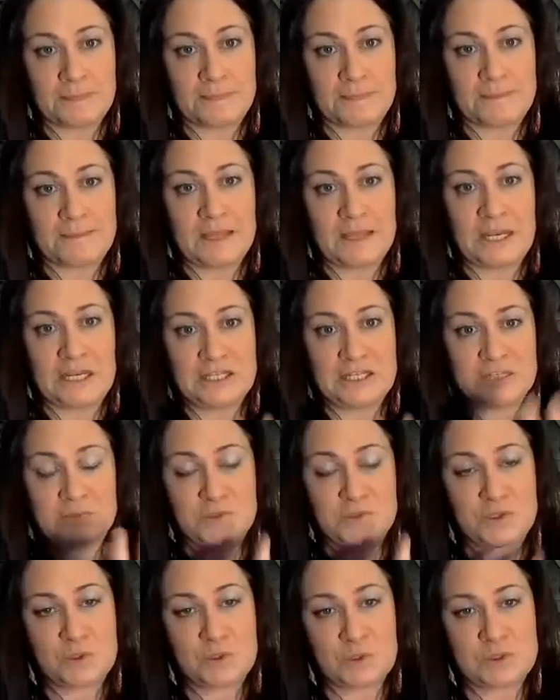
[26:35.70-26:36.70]
You need some
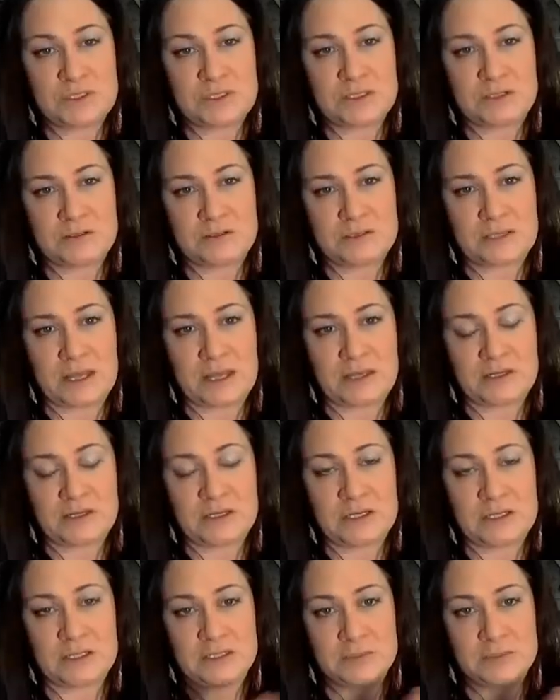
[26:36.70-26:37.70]
tools at your side. You
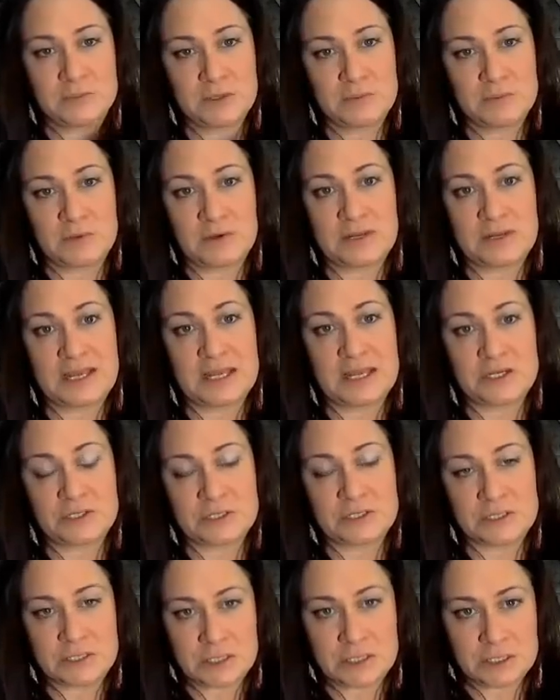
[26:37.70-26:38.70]
need some
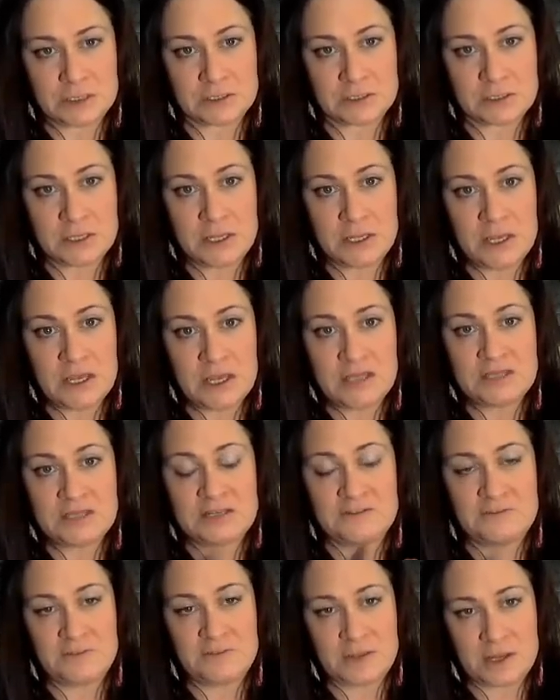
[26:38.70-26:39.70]
communication skills to
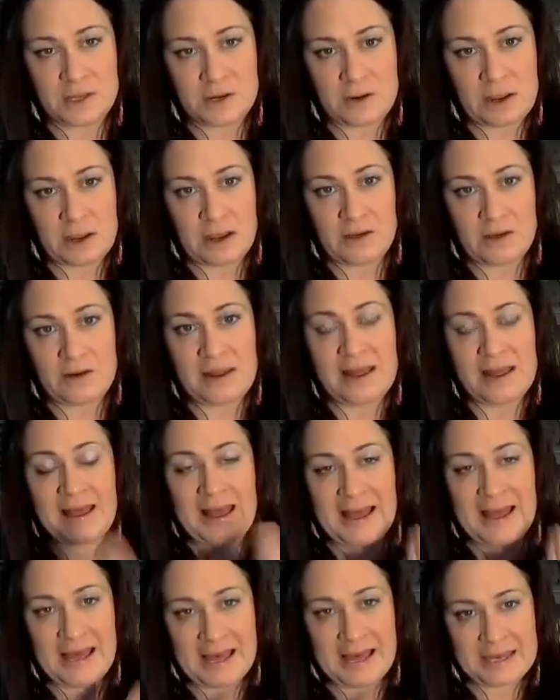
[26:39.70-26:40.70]
figure out
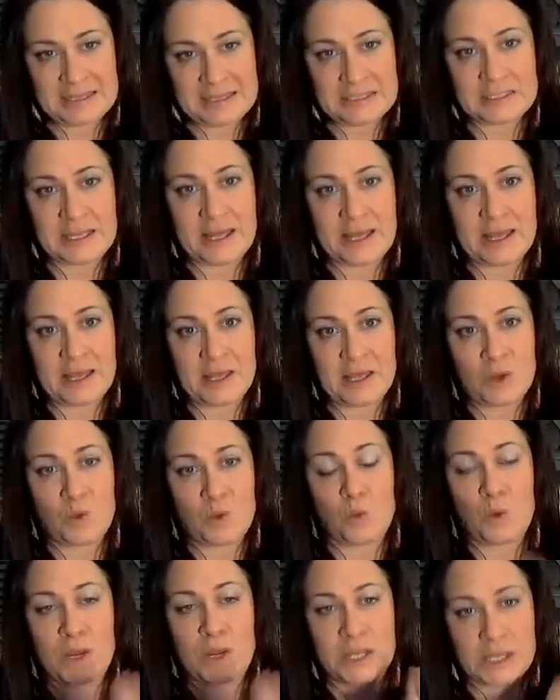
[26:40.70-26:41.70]
how to say
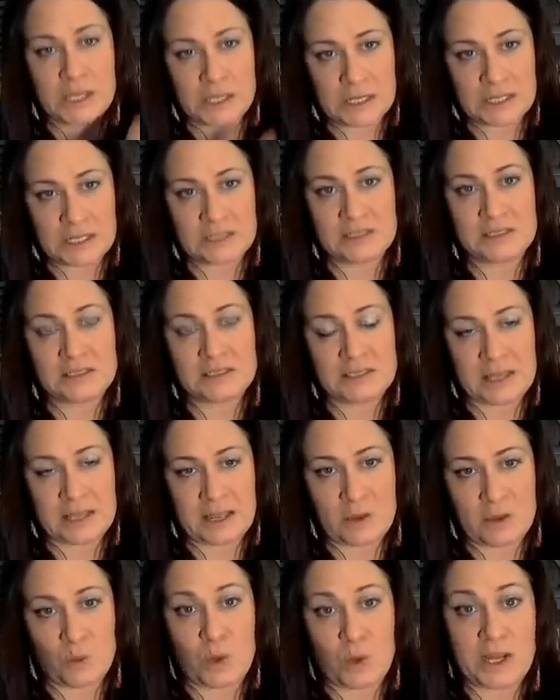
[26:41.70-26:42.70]
what you need to say.
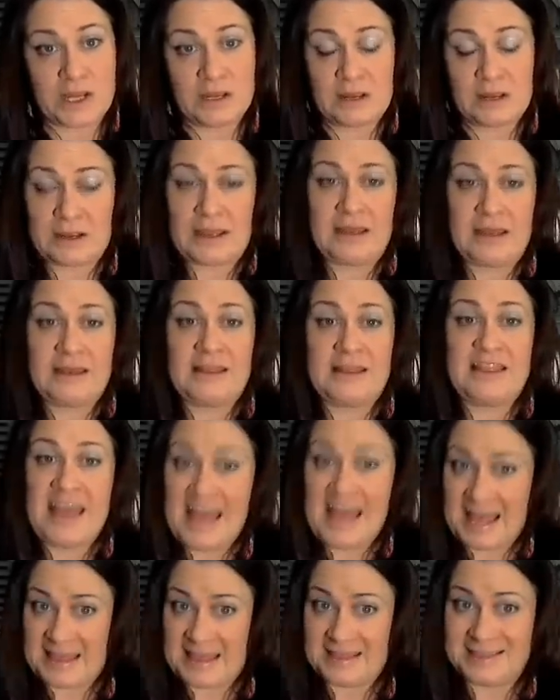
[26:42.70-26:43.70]
And
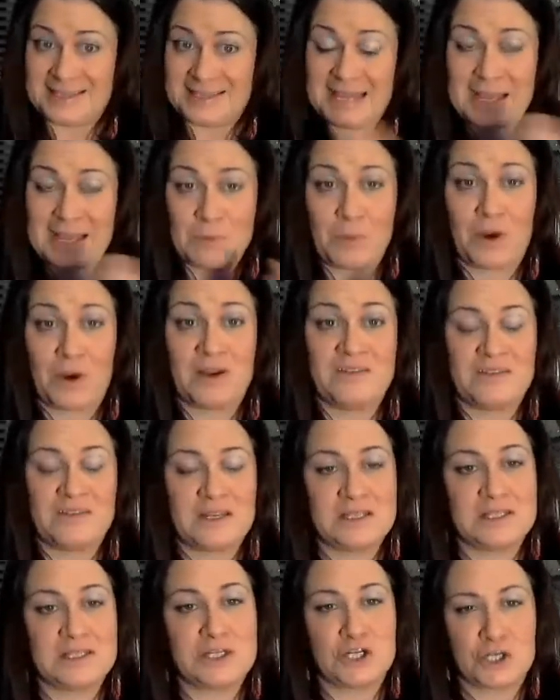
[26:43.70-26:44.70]
then the second part of it
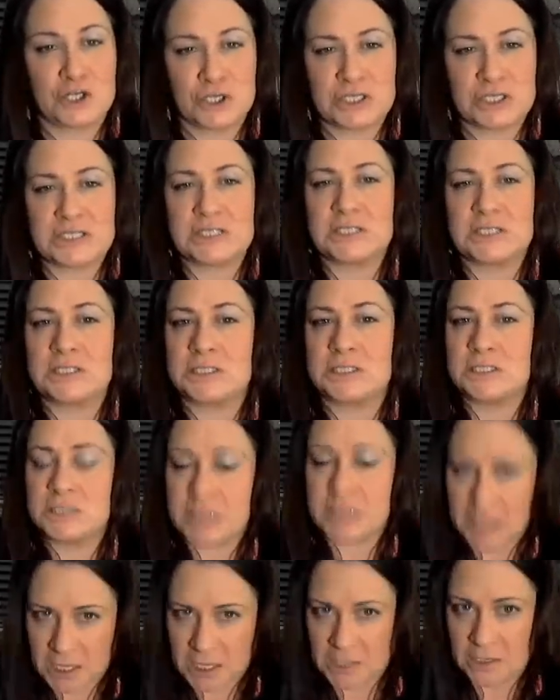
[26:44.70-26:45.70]
is the courage to
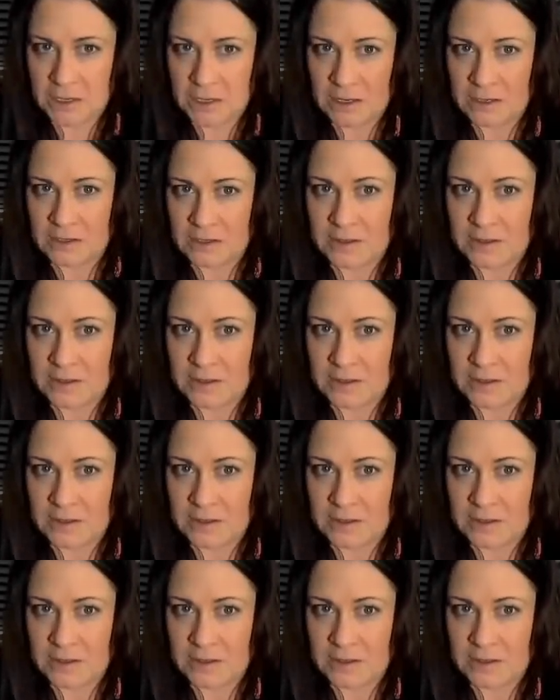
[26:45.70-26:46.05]
stand in it.